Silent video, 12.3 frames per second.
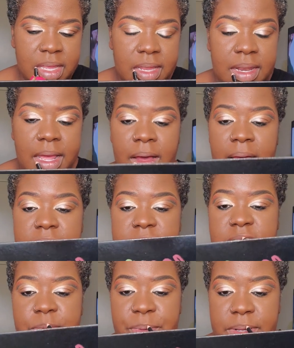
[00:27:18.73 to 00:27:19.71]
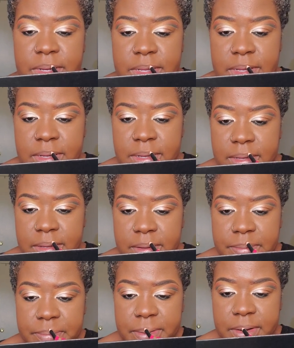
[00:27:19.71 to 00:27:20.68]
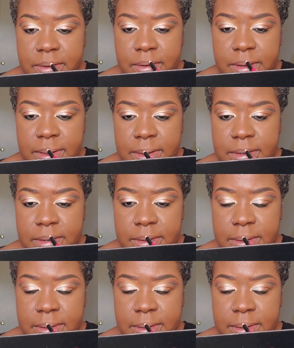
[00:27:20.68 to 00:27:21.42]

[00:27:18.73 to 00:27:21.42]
Now, I typically put on